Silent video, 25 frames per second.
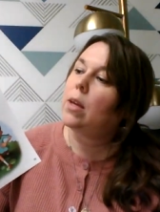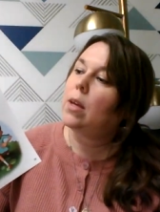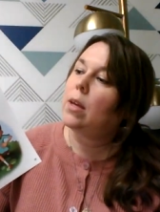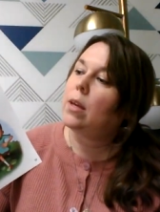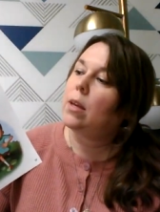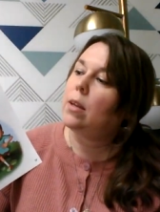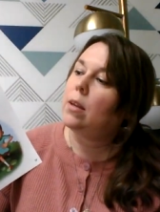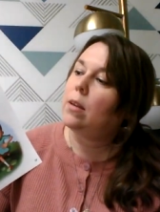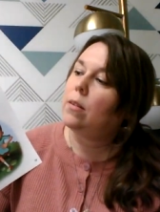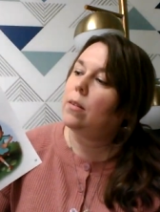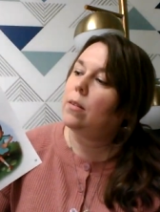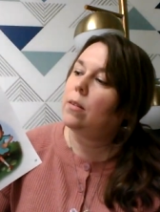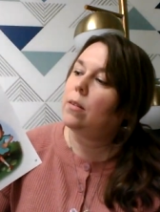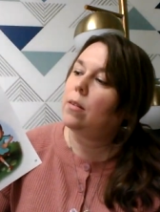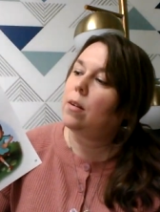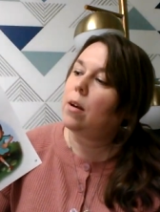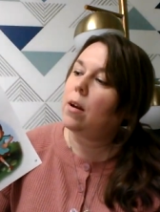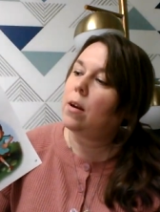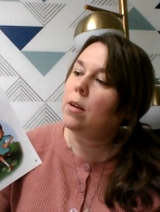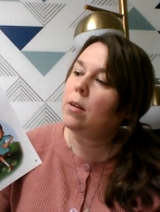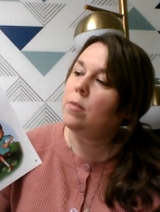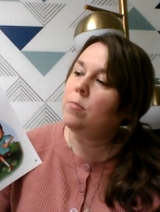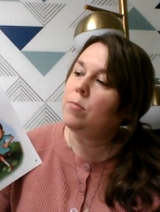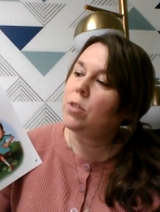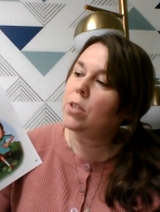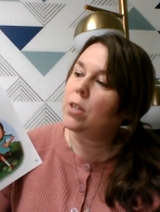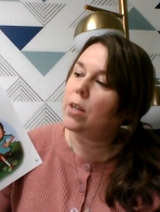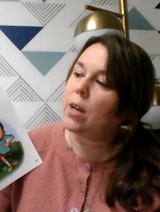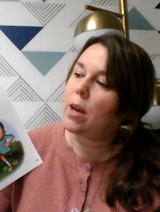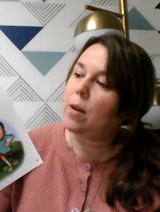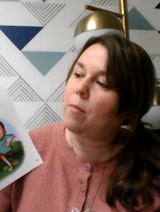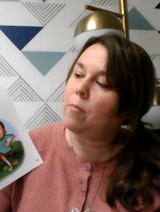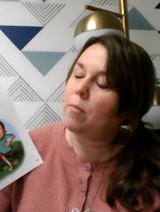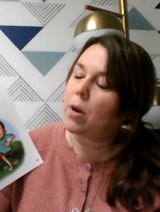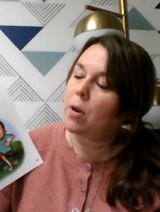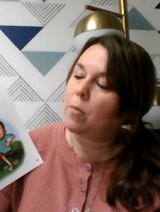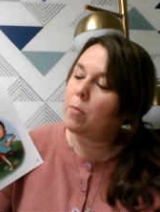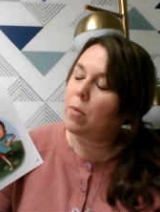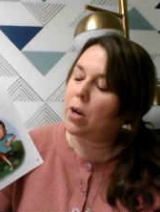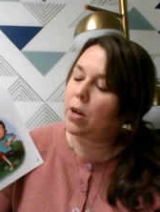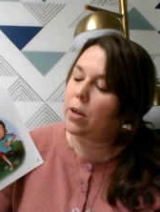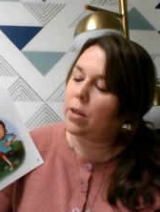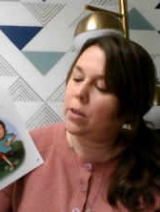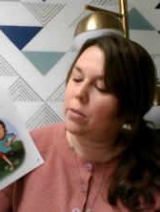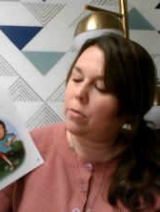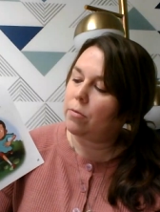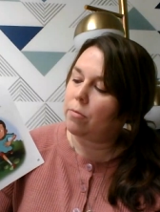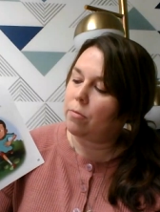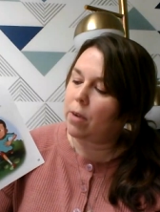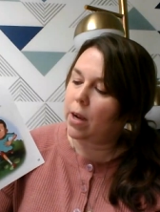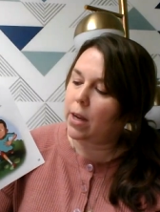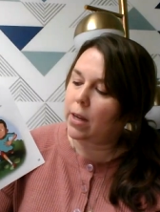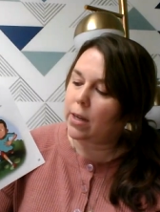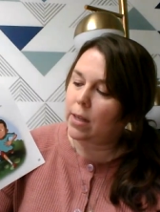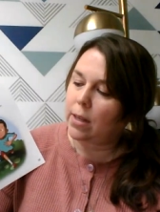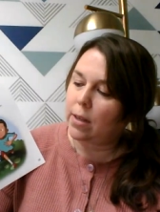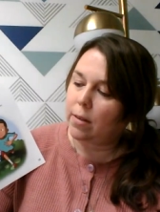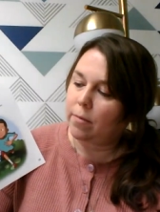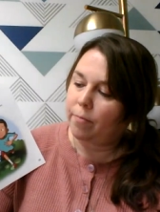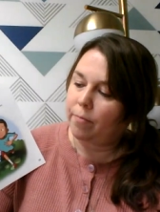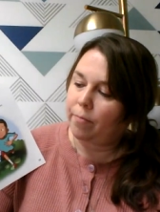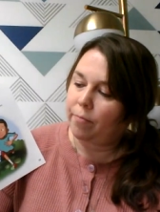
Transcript: It is time to get my mind ready.